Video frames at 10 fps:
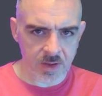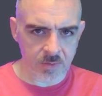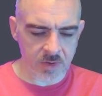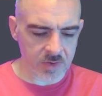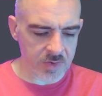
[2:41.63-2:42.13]

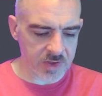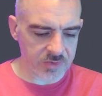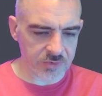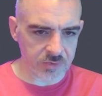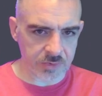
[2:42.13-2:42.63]
I'm going to go
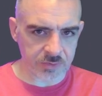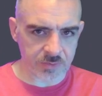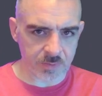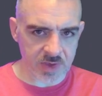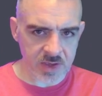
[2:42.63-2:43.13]
ahead and
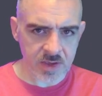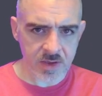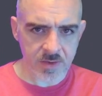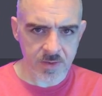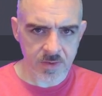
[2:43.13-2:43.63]
choose
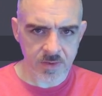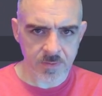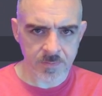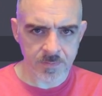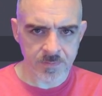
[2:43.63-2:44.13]
B.
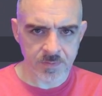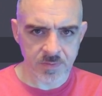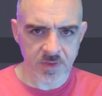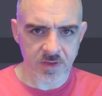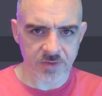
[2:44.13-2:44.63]

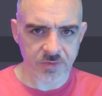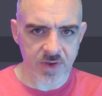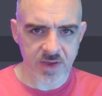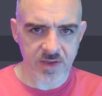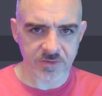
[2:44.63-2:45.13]
That's
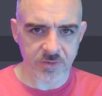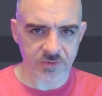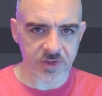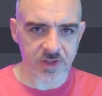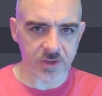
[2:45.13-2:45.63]
right, so it
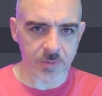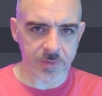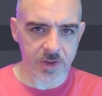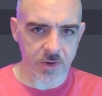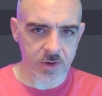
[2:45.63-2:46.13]
should get a little
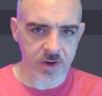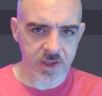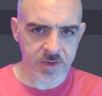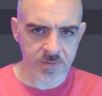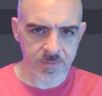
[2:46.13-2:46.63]
bit harder
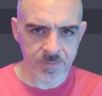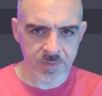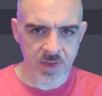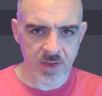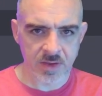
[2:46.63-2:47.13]
now.
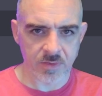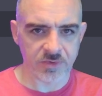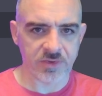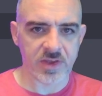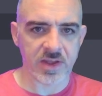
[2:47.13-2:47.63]
What
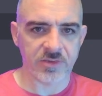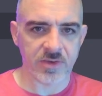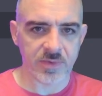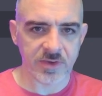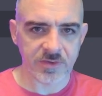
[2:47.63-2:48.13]
does
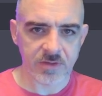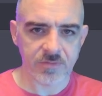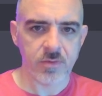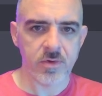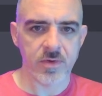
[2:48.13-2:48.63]
DHCP
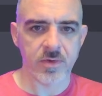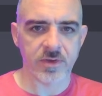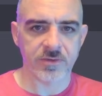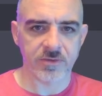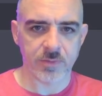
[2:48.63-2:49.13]
stand for and what
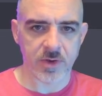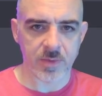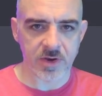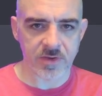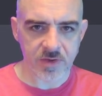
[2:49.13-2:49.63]
is its
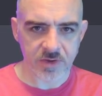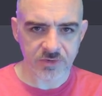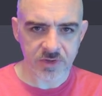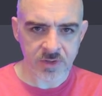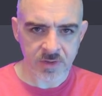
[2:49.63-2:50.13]
primary
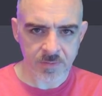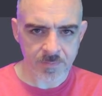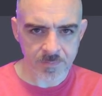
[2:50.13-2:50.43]
function?